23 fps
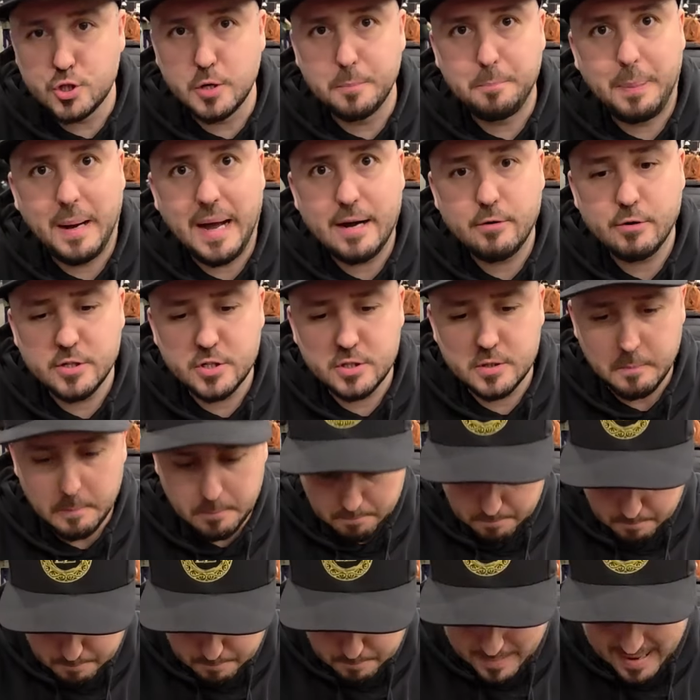Pirate
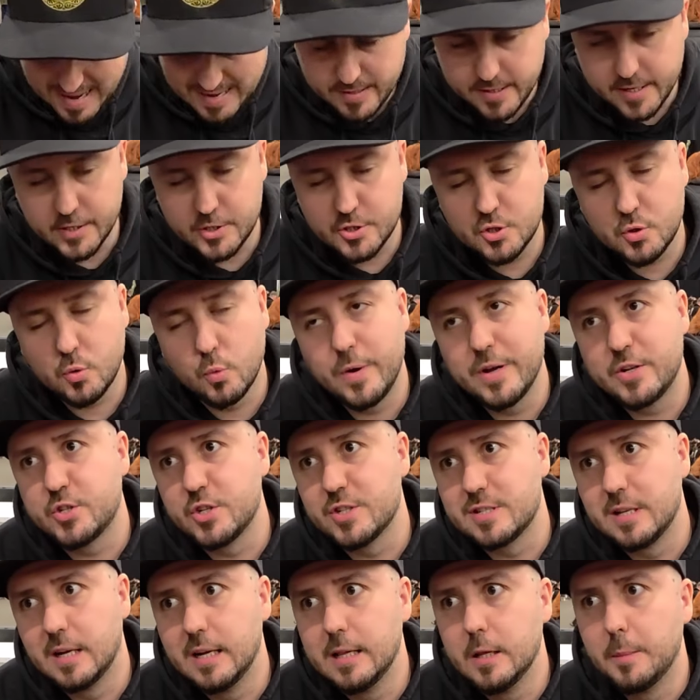package, which
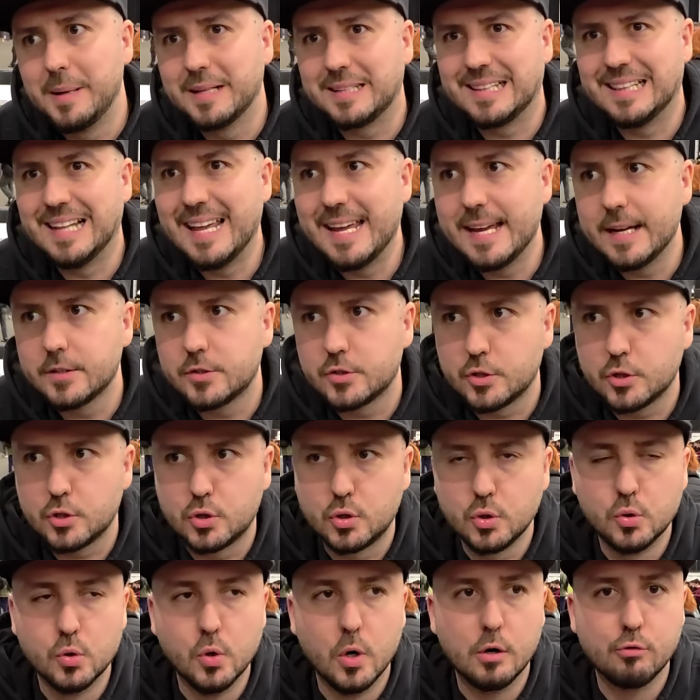is a little bit linked
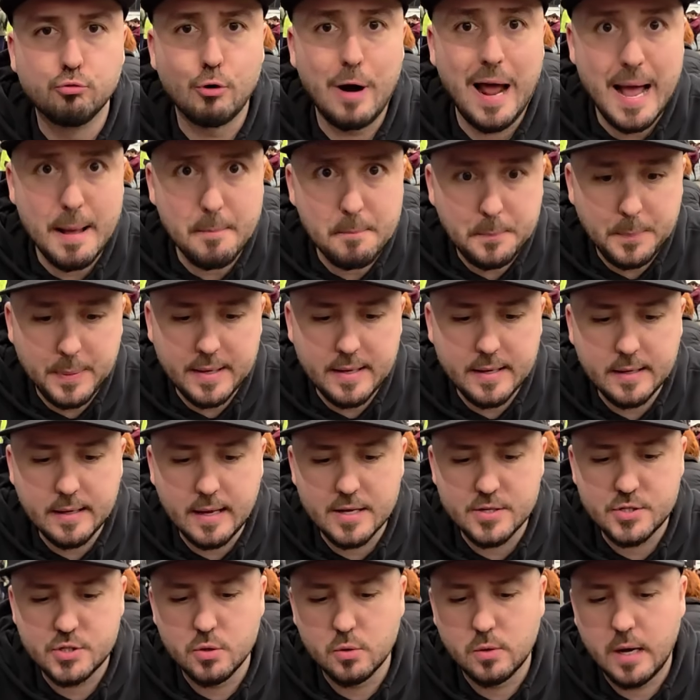to ramping.
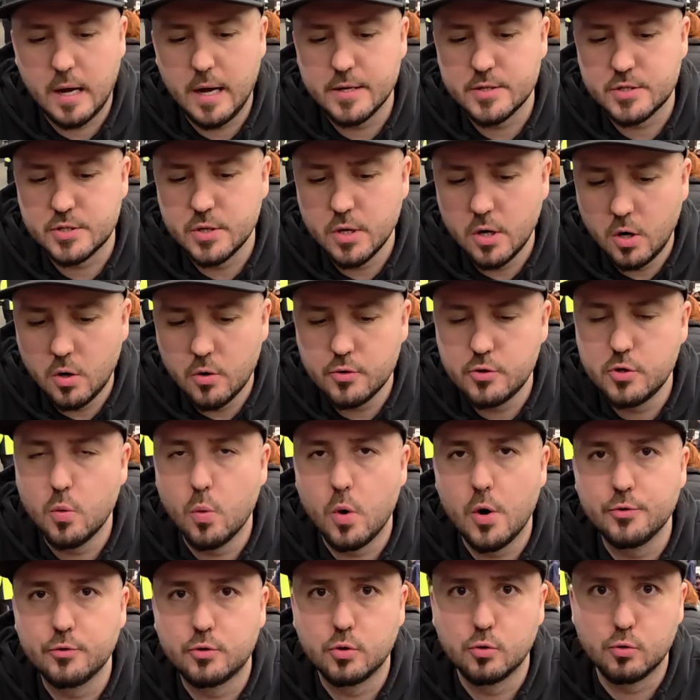As you guys know, you
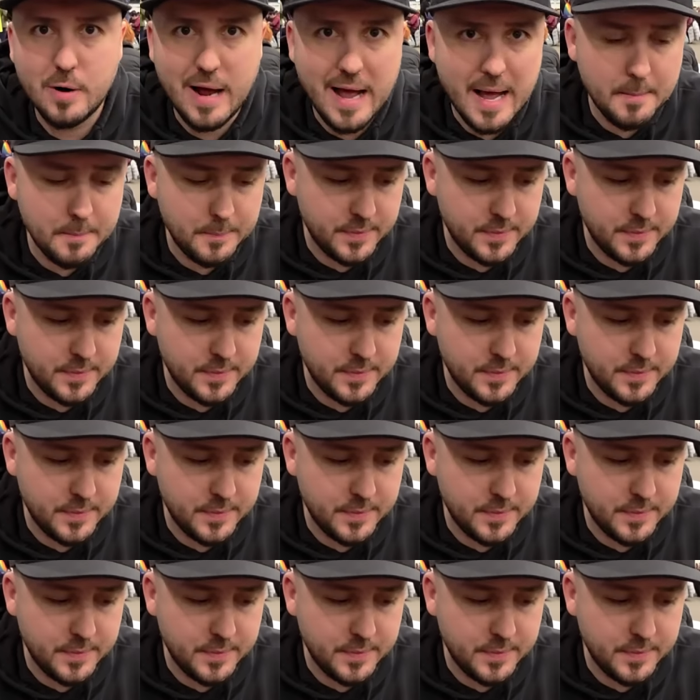want to ramp